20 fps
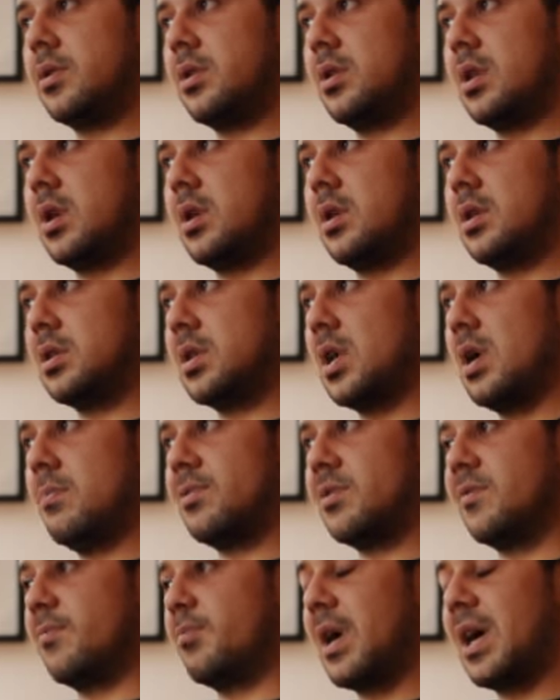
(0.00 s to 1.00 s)
in
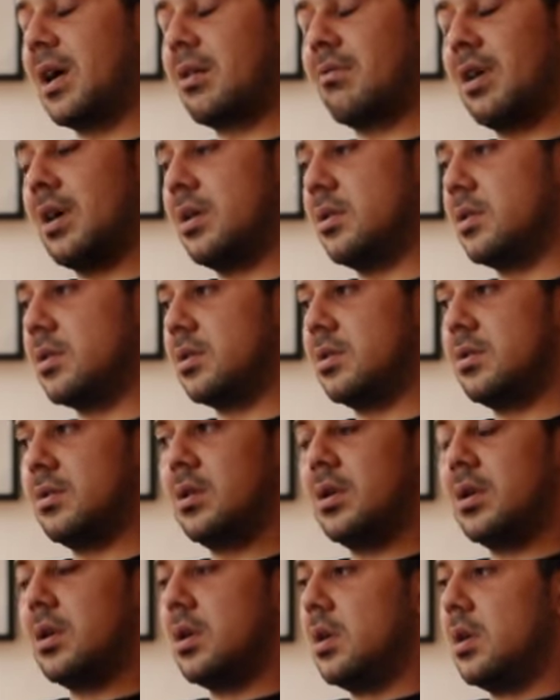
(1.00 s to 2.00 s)
terms of backgrounds and
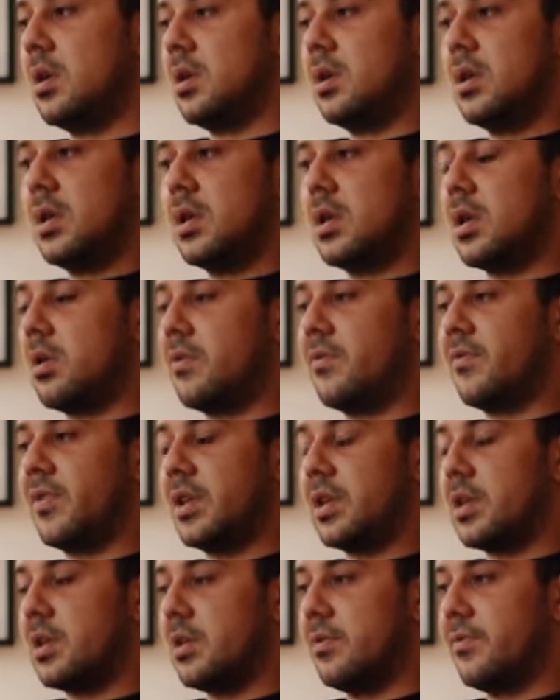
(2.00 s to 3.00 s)

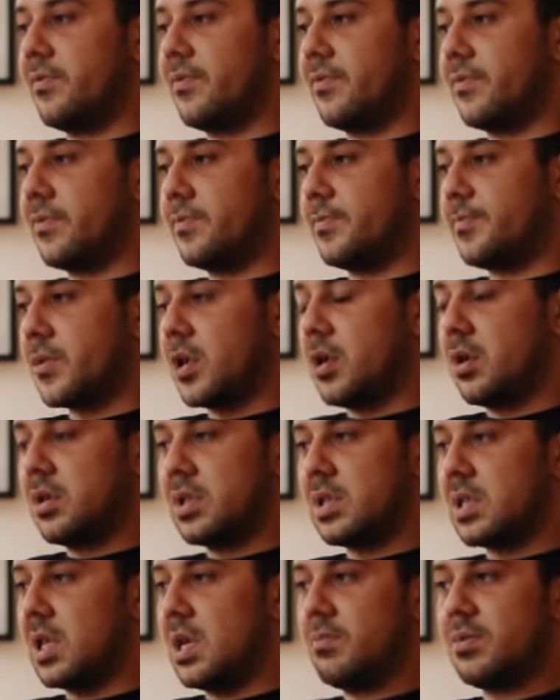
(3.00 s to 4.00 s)
thinking of
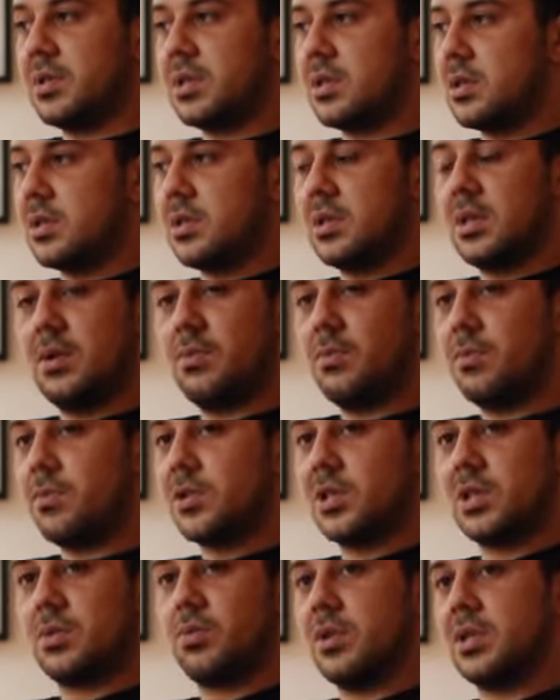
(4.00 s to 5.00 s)
concepts, it
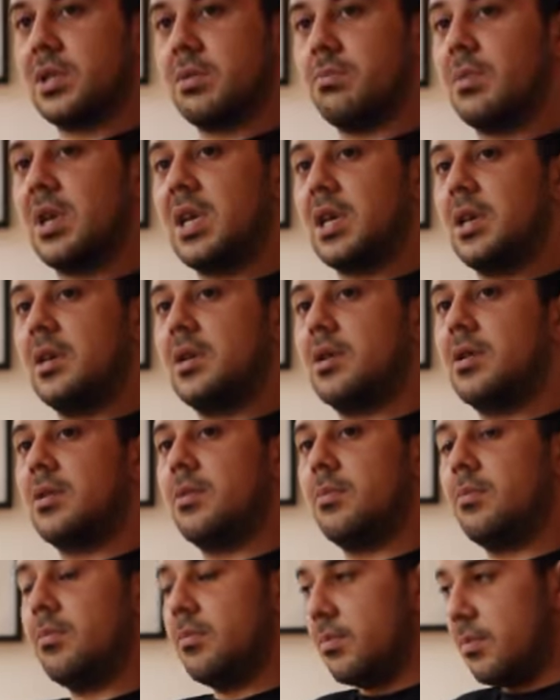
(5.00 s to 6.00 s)
just wasn't me.
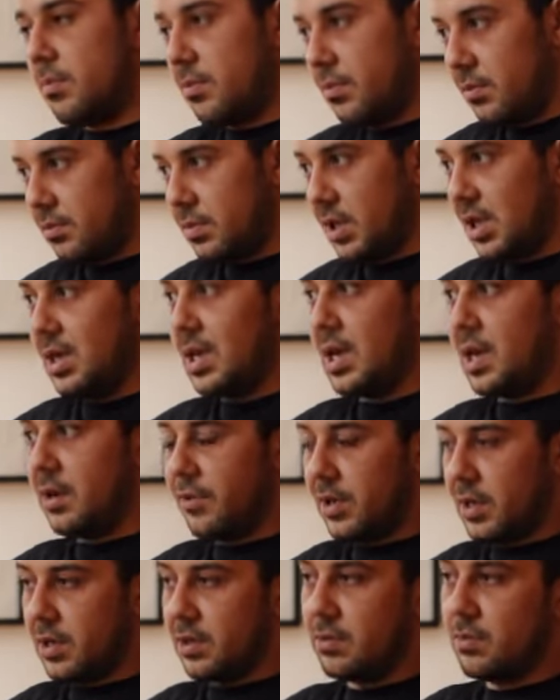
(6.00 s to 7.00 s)
But
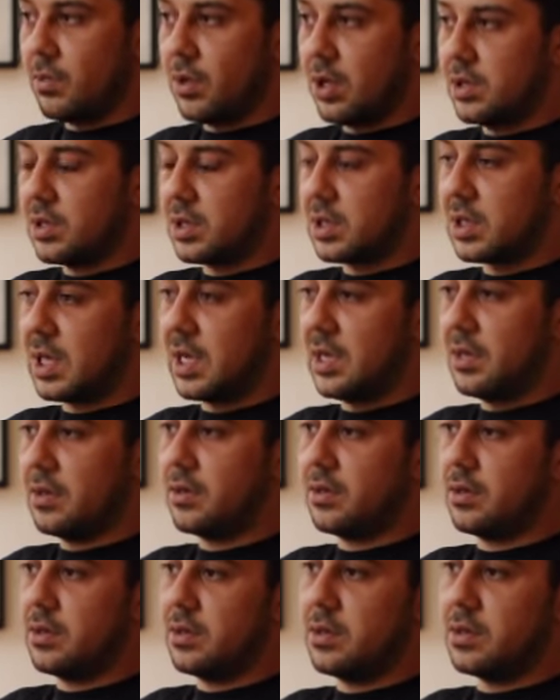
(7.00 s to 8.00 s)
lettering was, and
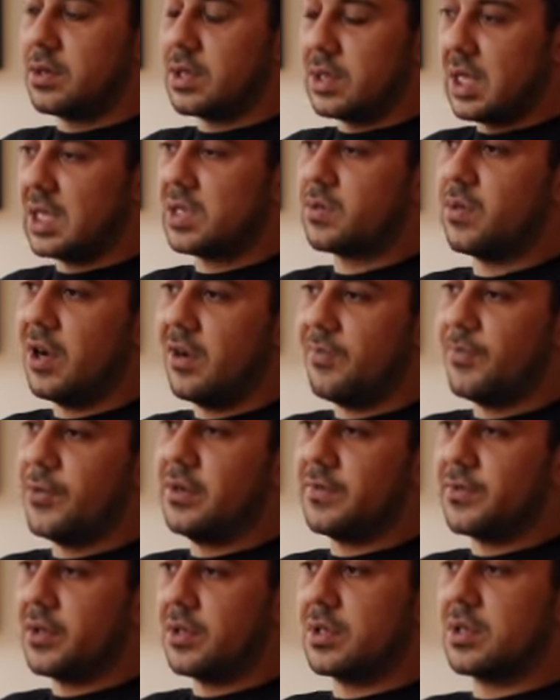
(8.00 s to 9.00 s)
so that's why I
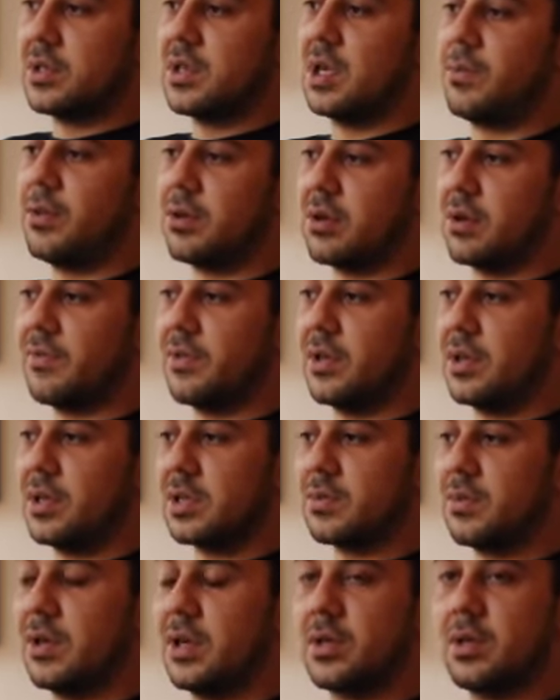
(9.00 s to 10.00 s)
moved on to typography, and
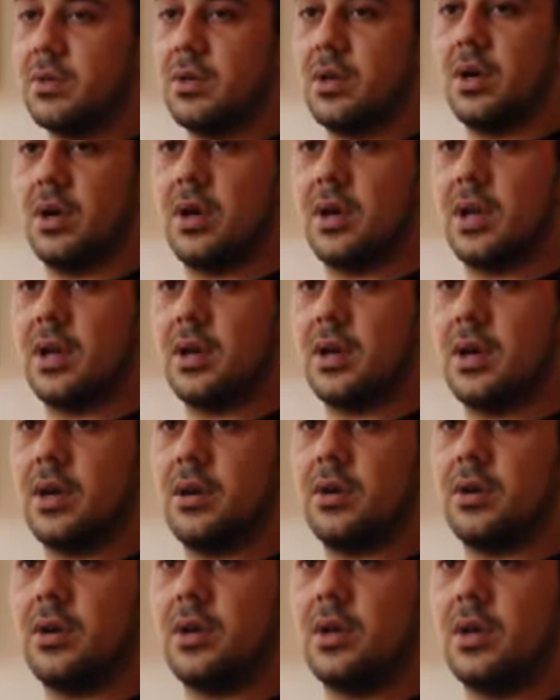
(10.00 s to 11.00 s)
that's why I do a lot of that now,
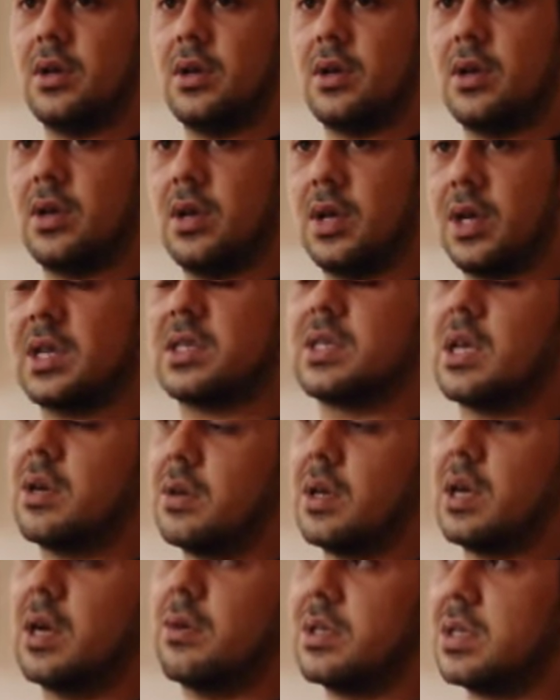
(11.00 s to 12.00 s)
and that's how
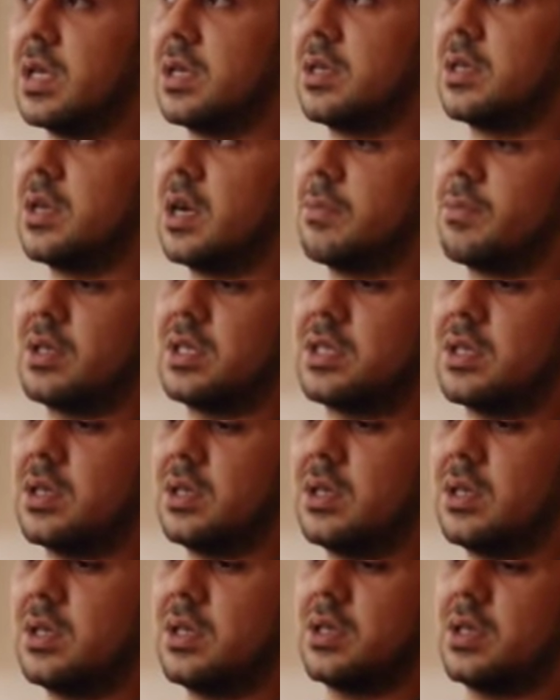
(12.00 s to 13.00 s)
it's ended up. But
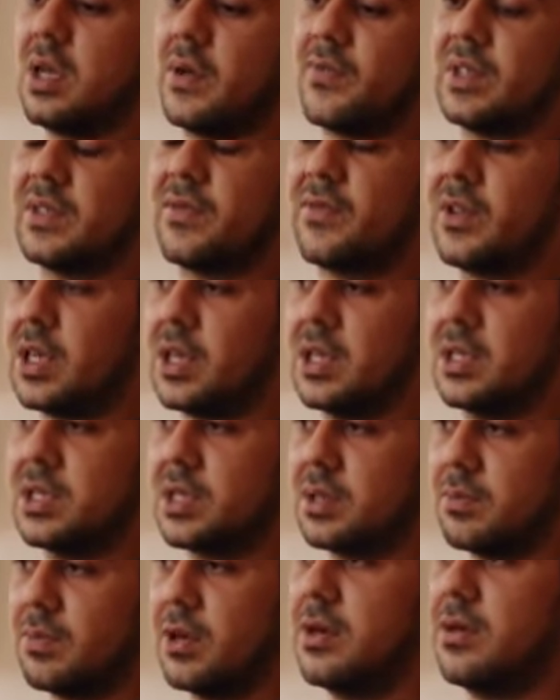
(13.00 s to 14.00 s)
nothing's finished,
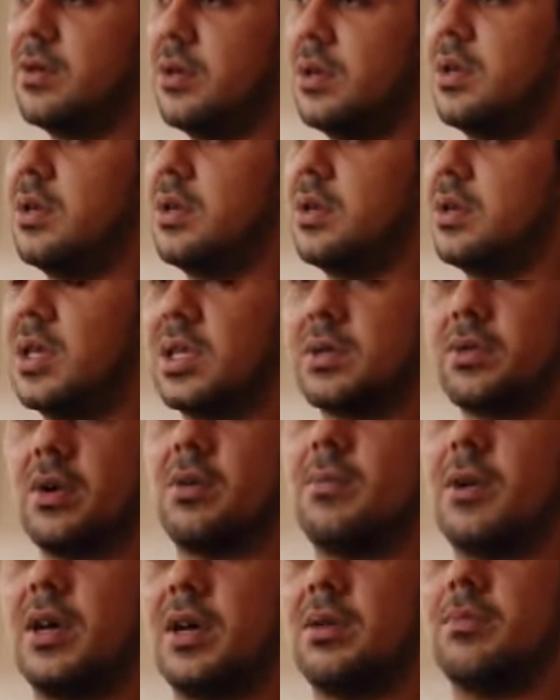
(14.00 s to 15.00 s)
but that's where
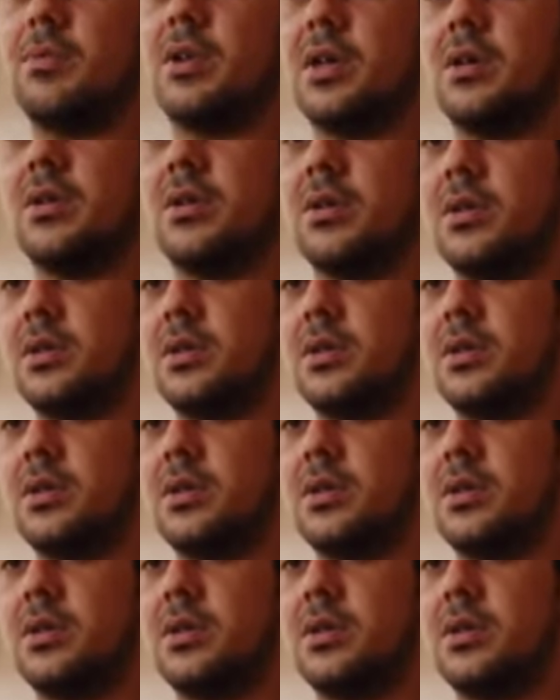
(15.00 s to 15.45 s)
I'm at the minute,